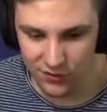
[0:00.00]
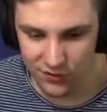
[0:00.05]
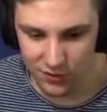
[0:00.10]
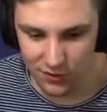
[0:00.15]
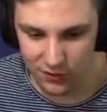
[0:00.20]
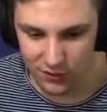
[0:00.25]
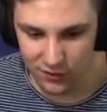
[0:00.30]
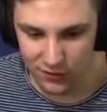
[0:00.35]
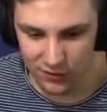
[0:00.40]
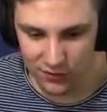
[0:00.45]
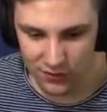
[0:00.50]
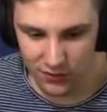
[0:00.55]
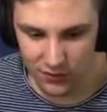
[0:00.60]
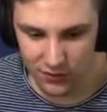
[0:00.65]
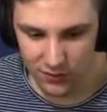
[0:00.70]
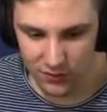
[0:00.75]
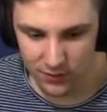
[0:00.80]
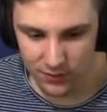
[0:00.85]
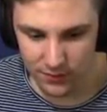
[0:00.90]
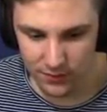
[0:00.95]
Texas.
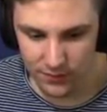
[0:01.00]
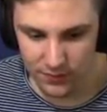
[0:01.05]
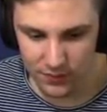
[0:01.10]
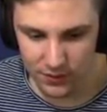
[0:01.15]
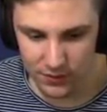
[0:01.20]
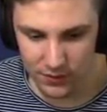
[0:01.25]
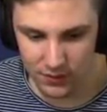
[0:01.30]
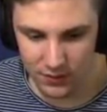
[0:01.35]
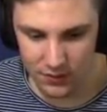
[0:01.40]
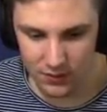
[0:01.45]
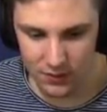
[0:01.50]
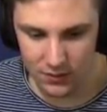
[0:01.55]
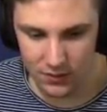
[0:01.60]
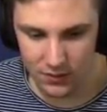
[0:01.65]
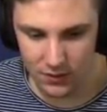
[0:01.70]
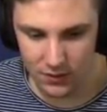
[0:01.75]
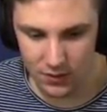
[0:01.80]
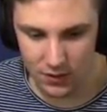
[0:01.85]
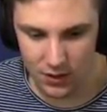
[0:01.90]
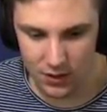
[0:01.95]

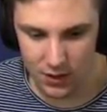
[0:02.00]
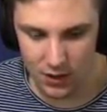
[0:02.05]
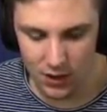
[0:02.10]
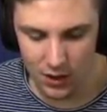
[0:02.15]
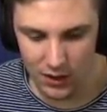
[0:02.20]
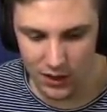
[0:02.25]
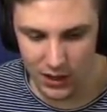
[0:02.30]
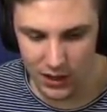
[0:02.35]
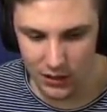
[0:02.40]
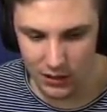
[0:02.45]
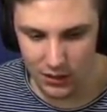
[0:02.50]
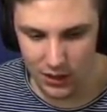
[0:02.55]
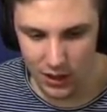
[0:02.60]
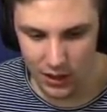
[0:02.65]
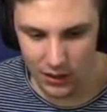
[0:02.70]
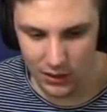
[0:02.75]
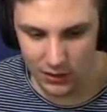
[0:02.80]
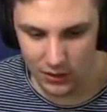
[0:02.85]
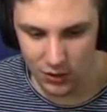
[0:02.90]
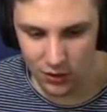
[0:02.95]
Okay,
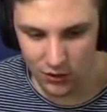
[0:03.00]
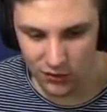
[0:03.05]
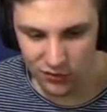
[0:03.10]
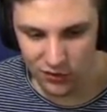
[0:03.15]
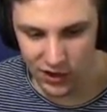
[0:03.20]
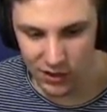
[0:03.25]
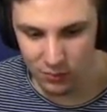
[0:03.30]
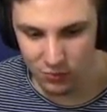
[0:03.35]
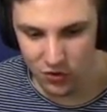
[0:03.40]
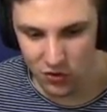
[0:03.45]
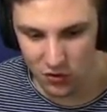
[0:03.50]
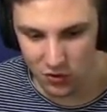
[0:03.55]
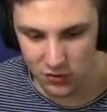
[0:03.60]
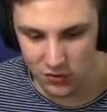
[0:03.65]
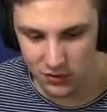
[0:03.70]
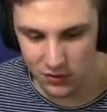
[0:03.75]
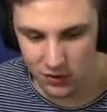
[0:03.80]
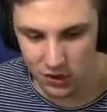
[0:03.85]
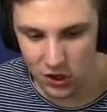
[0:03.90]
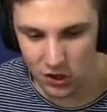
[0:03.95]
alright, go to sleep, dude.
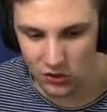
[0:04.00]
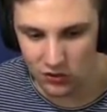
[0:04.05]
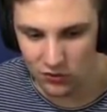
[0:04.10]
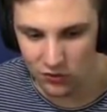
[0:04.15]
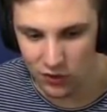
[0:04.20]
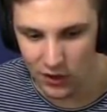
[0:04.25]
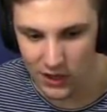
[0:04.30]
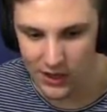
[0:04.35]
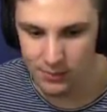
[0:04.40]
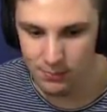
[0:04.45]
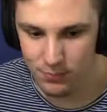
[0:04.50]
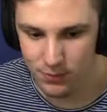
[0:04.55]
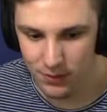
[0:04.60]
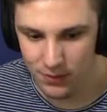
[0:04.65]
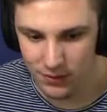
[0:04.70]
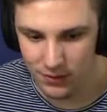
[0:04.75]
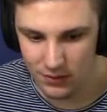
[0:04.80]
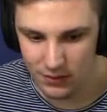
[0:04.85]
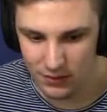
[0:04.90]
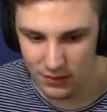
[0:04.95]
Go to sleep.
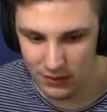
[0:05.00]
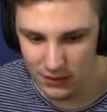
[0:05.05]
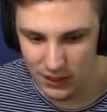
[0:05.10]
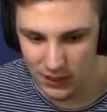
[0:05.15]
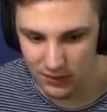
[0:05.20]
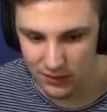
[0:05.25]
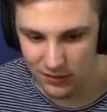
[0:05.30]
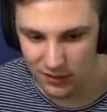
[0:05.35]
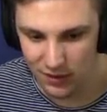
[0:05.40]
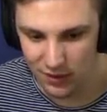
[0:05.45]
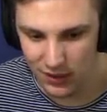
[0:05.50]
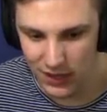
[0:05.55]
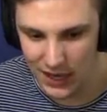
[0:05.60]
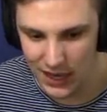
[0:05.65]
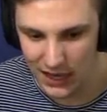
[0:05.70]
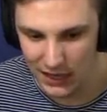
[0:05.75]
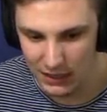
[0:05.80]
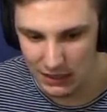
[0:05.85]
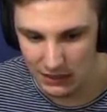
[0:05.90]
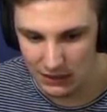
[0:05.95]
It's
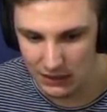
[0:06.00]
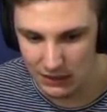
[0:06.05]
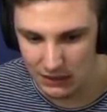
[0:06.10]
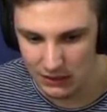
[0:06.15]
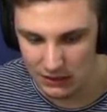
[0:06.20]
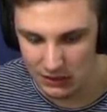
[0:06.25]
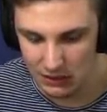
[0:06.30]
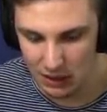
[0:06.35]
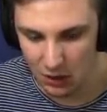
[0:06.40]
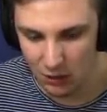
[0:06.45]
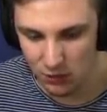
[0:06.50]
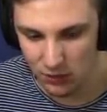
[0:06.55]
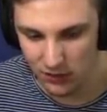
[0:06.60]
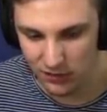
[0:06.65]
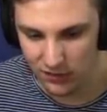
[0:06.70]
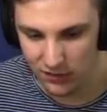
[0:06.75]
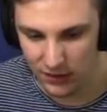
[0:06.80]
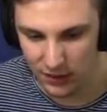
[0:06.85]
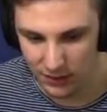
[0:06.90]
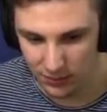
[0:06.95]
okay. Go
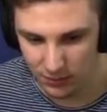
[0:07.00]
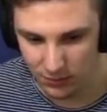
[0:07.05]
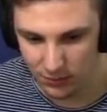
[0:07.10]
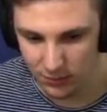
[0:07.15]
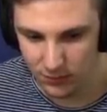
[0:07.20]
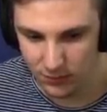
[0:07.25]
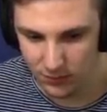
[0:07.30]
to sleep.